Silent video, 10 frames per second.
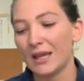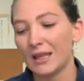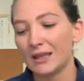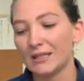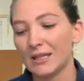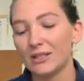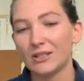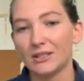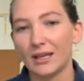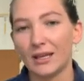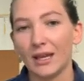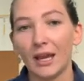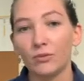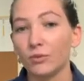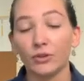the teachers that he
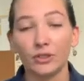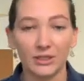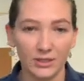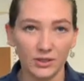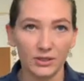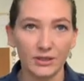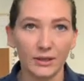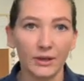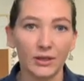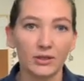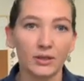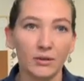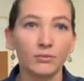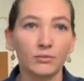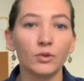had were not Indigenous, they were
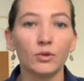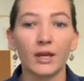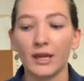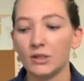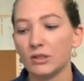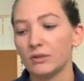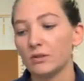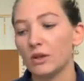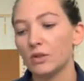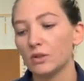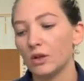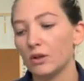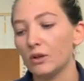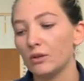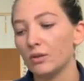actually Caucasian.
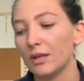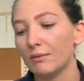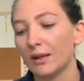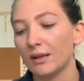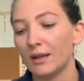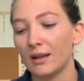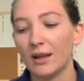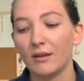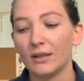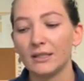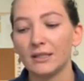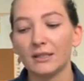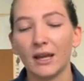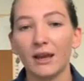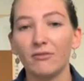So looking back at it now, he
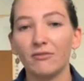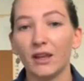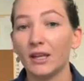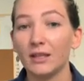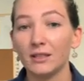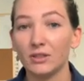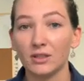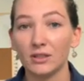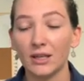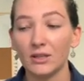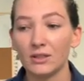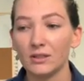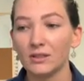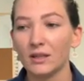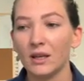didn't have any Indigenous
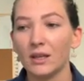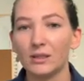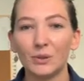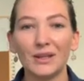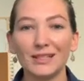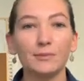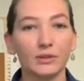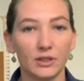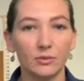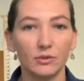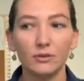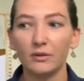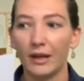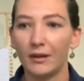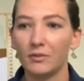teachers. So it is possible,
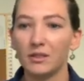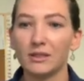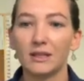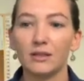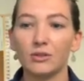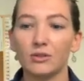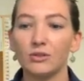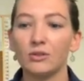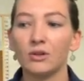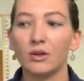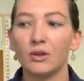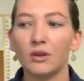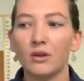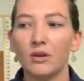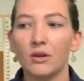you just need to
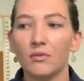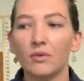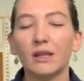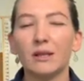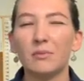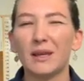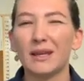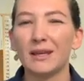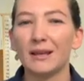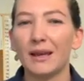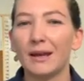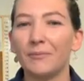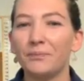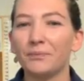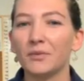really be
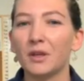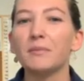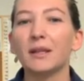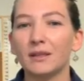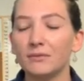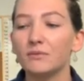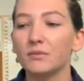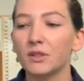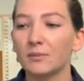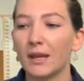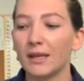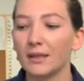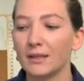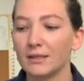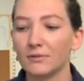committed to making
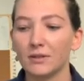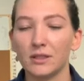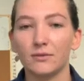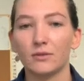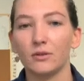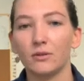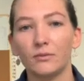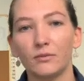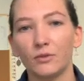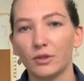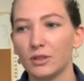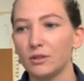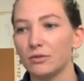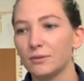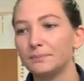that difference for the
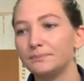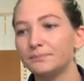children.